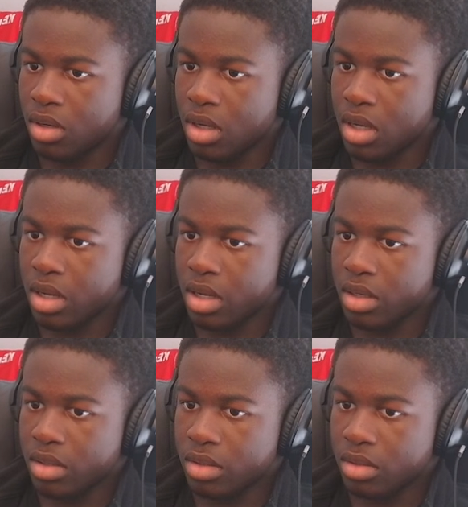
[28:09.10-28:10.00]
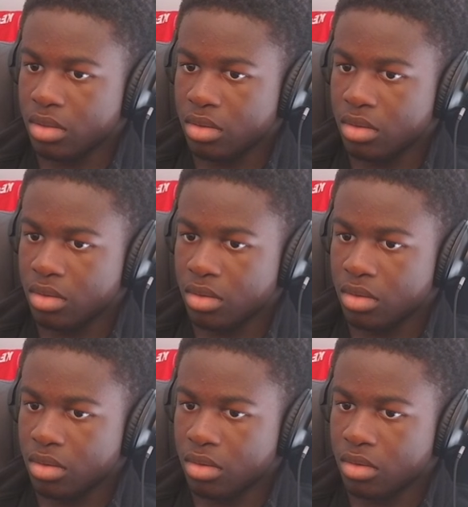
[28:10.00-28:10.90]
and
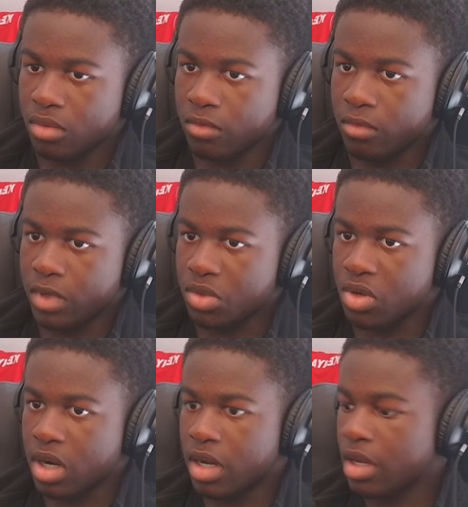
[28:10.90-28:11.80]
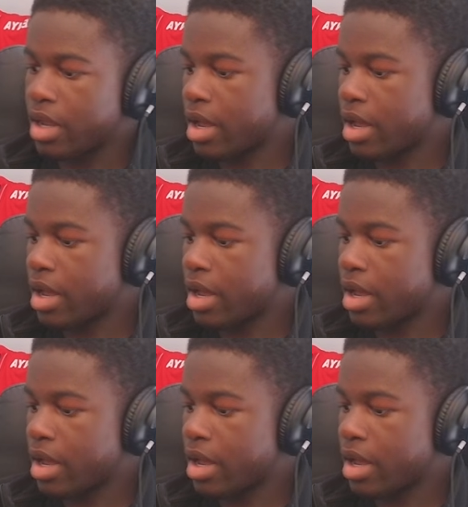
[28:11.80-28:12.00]
retry